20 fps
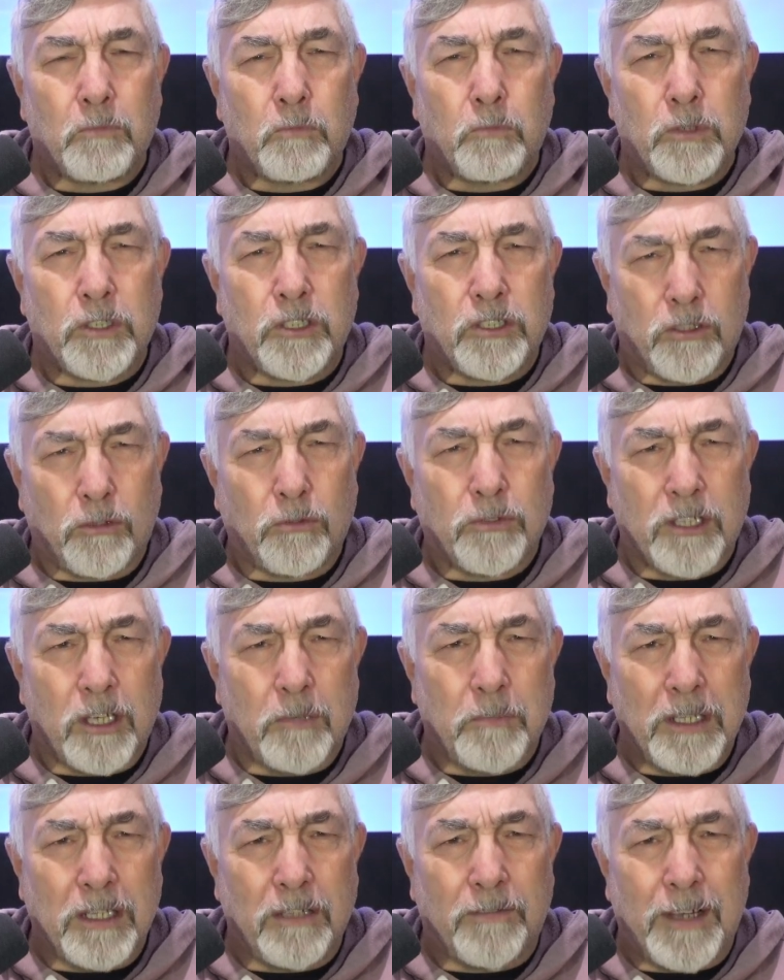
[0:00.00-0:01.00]
which has
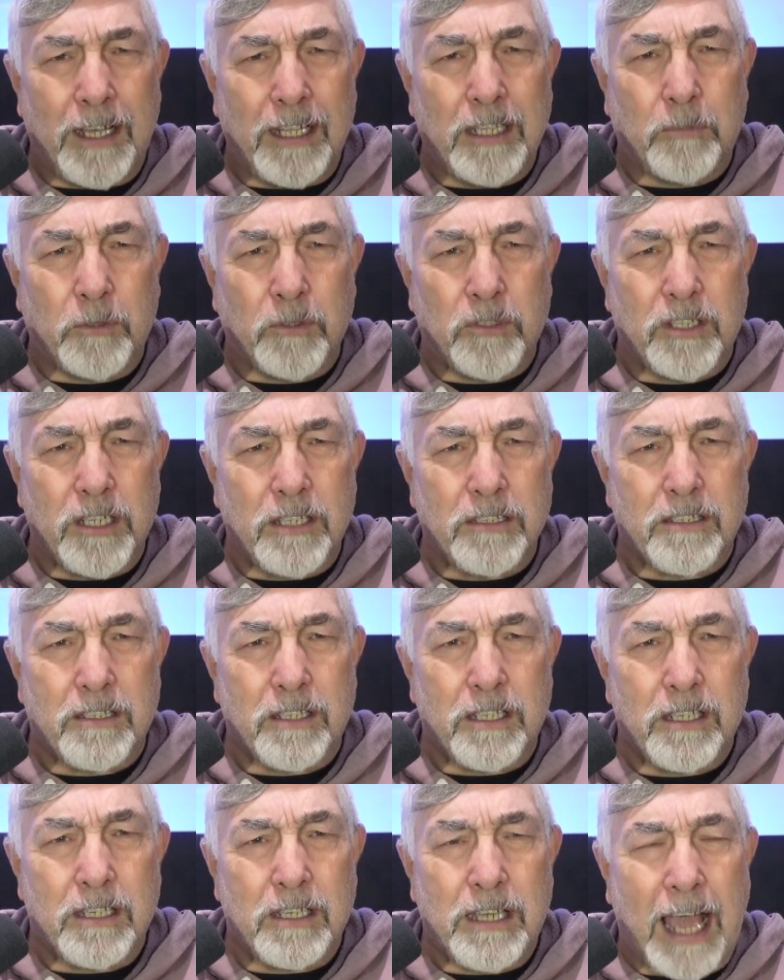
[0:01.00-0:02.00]
also been available since
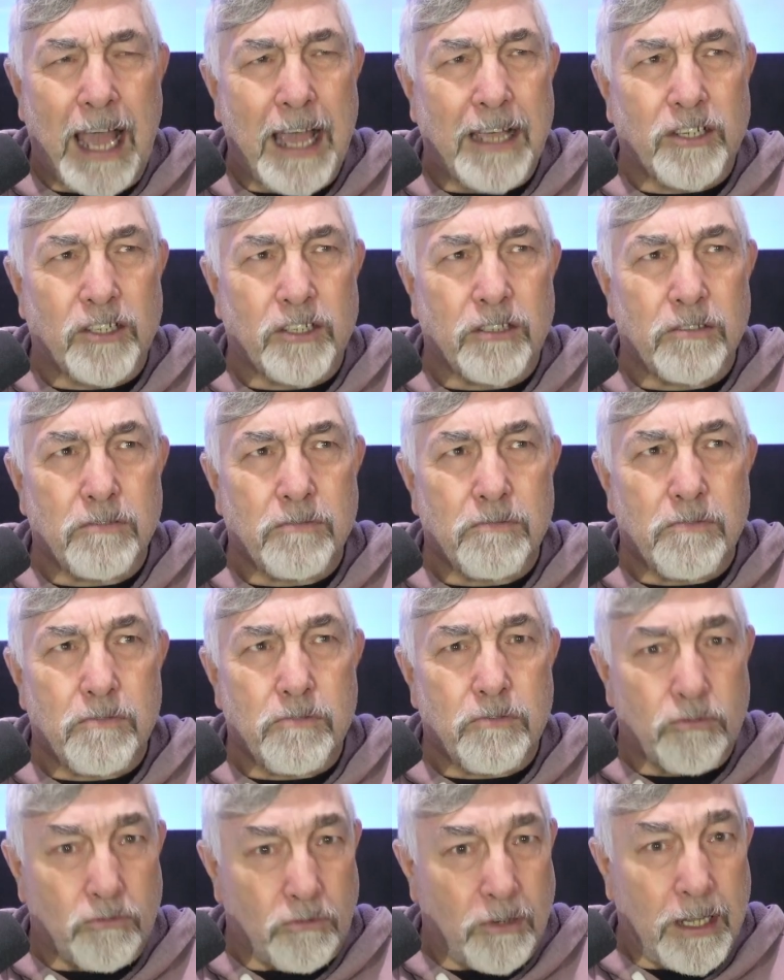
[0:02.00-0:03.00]
the Action
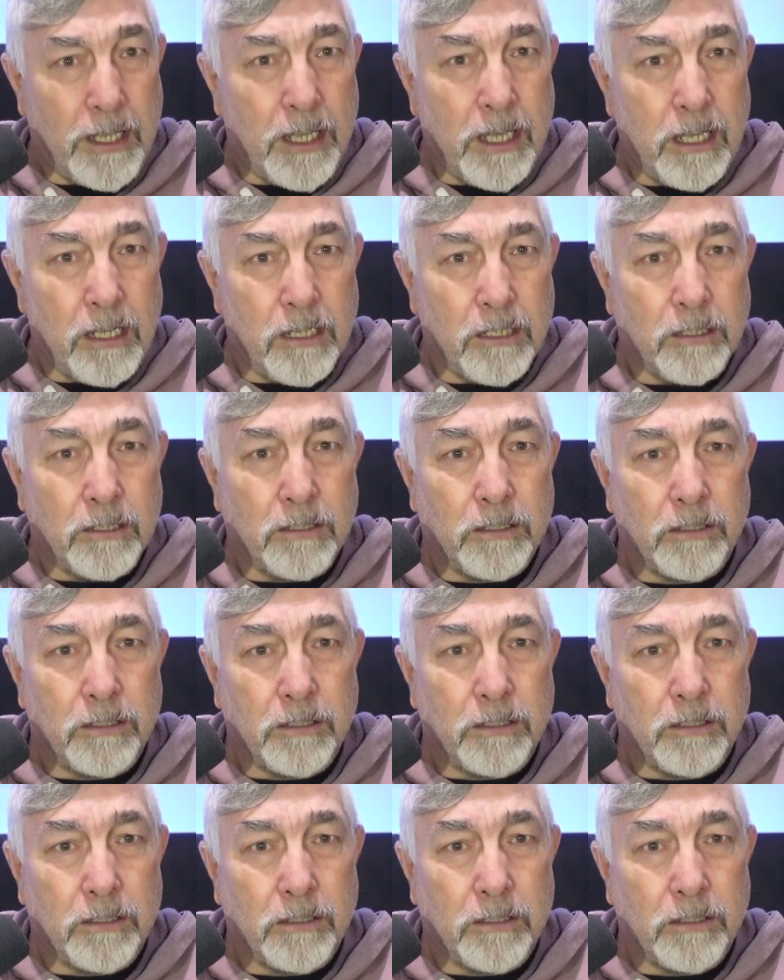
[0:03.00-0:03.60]
3.